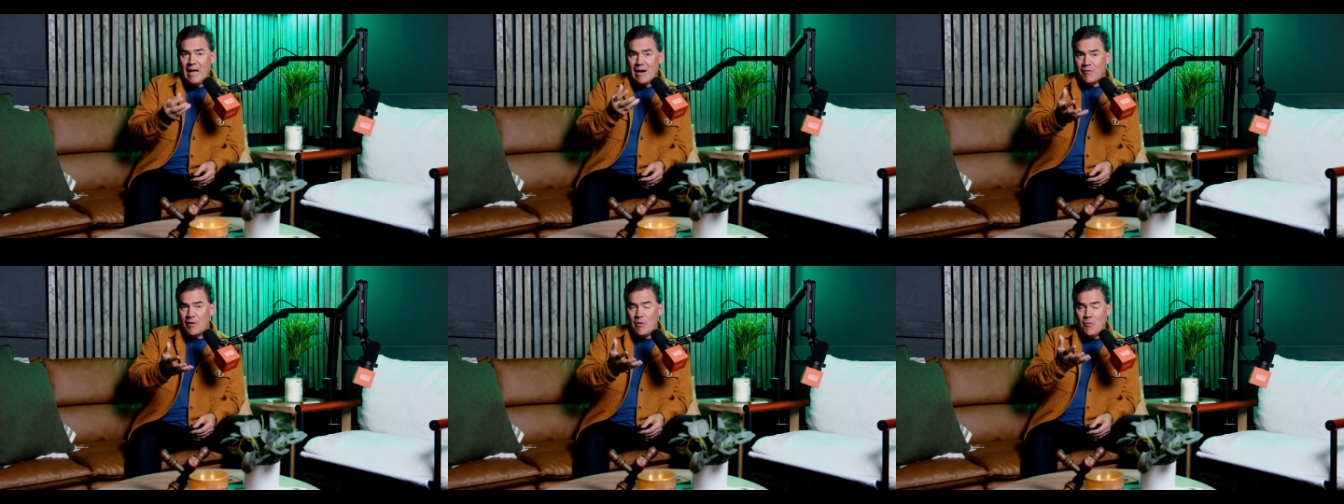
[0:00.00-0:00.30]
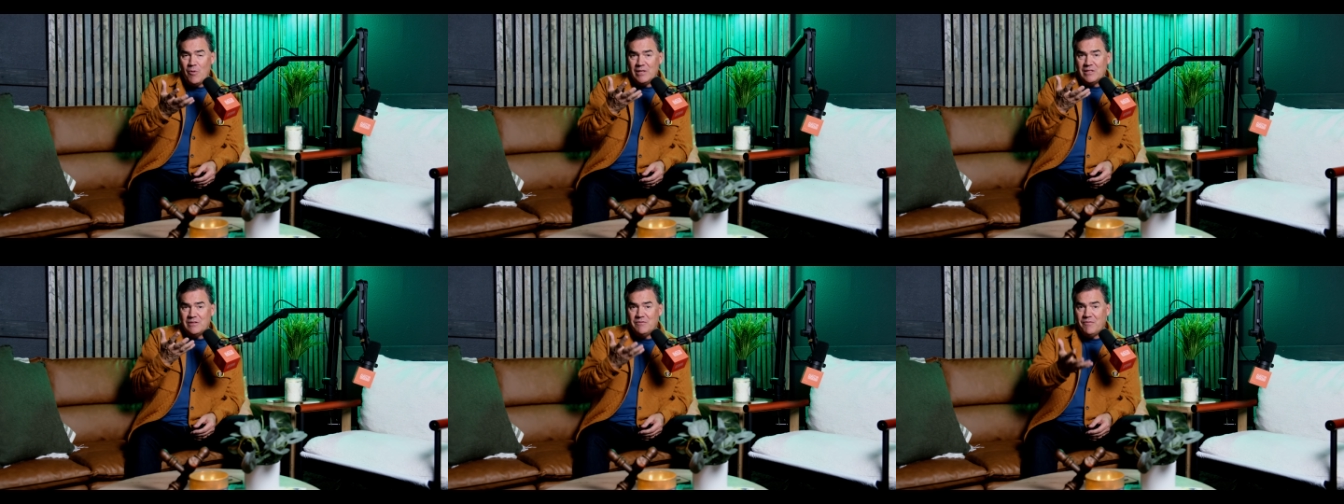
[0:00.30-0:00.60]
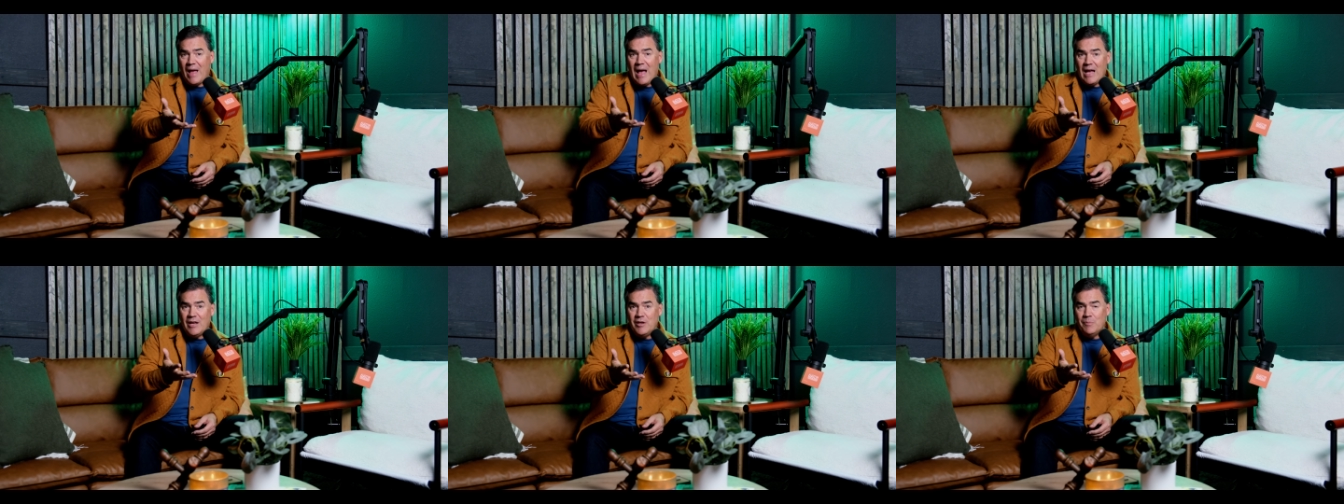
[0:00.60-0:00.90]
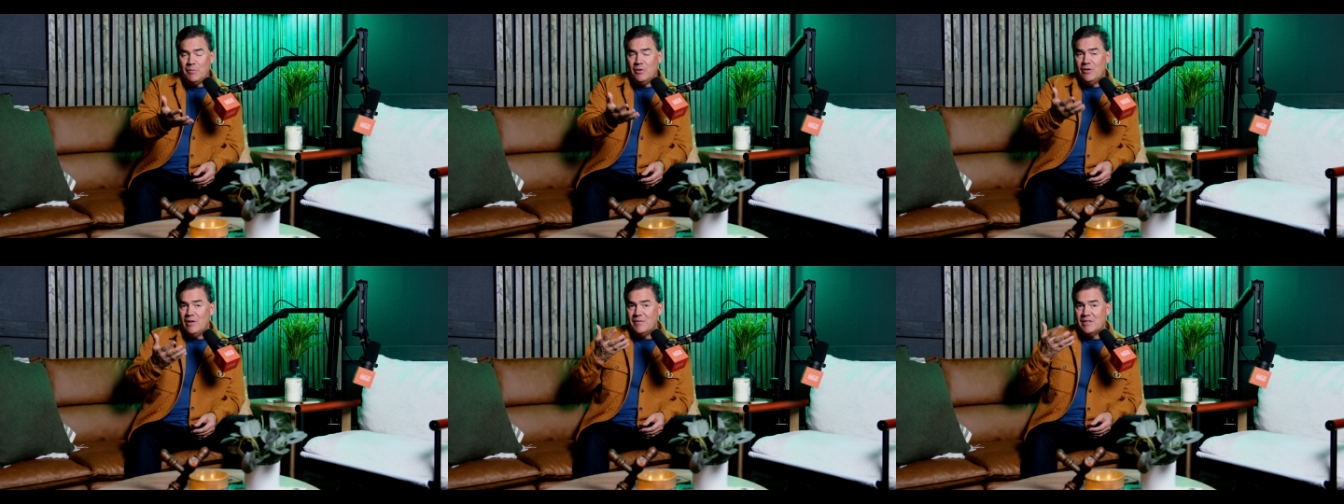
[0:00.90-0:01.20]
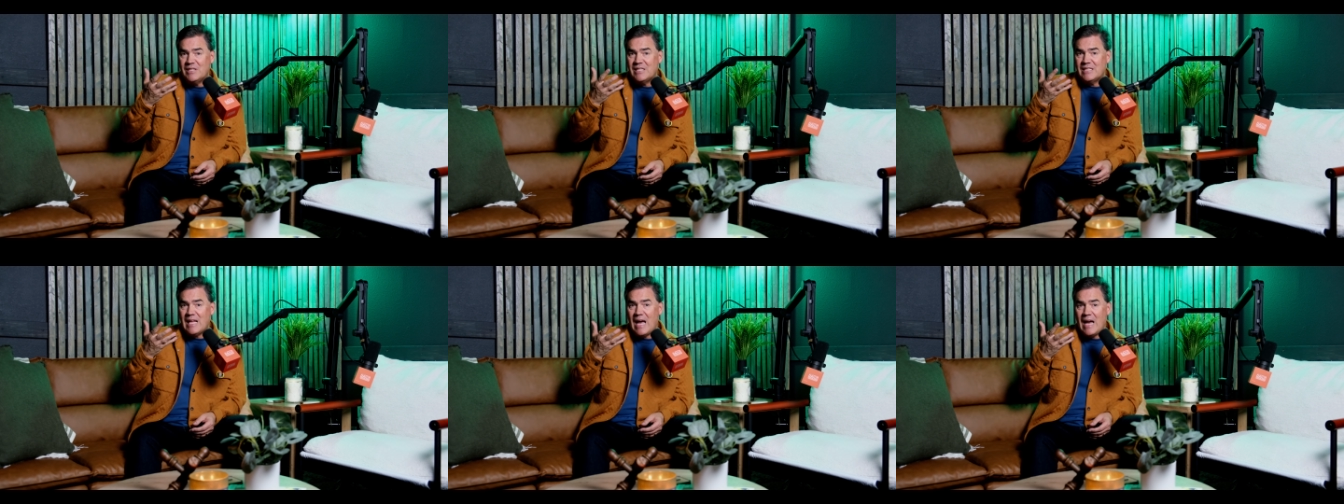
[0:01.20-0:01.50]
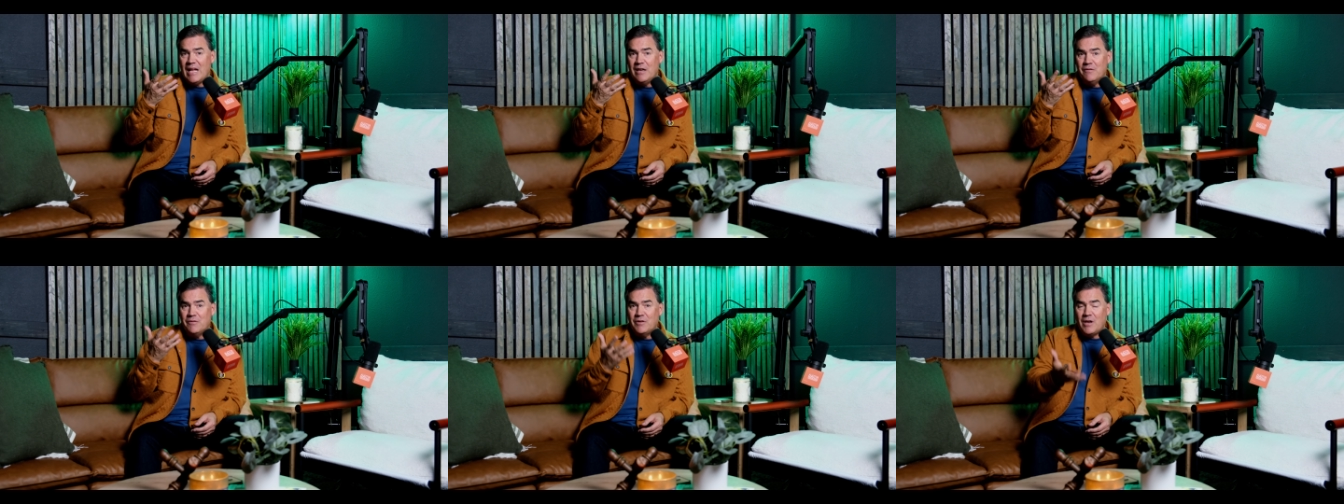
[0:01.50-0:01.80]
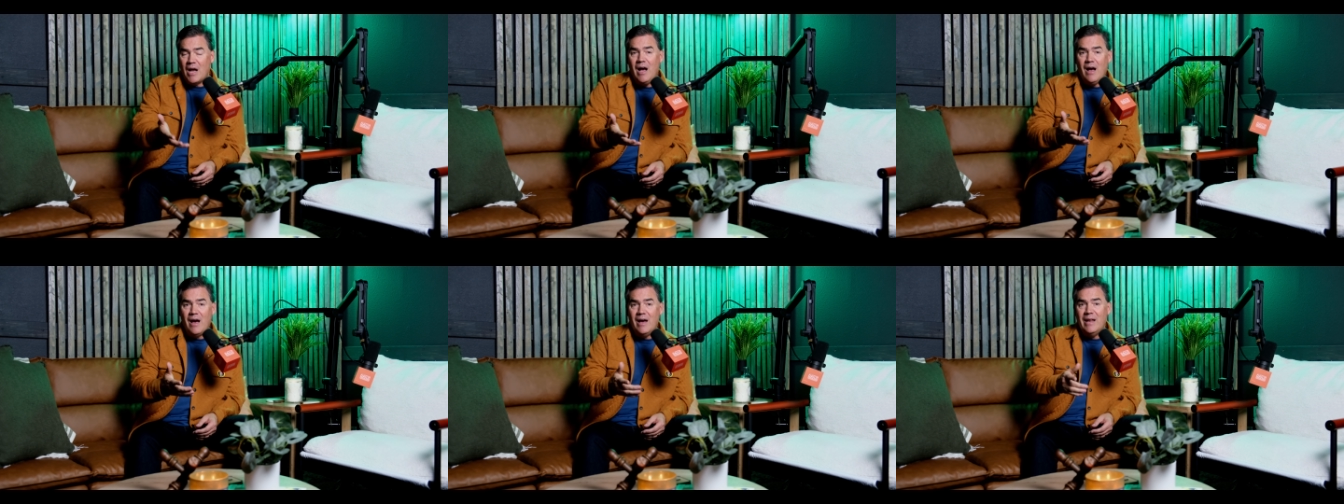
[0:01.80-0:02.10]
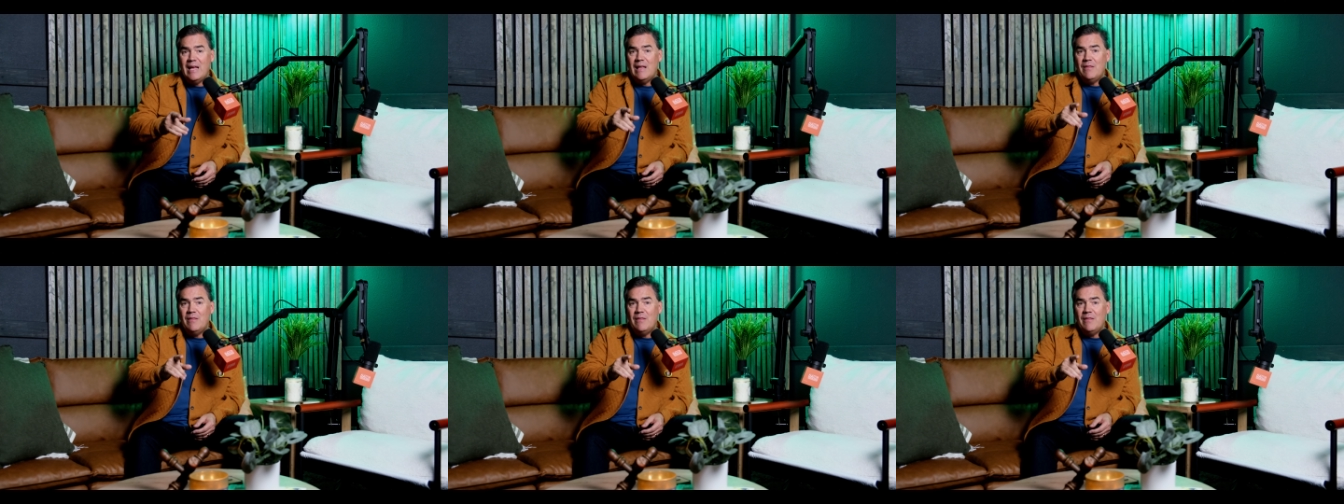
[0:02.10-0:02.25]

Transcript: everyone's valuable in the sight of God,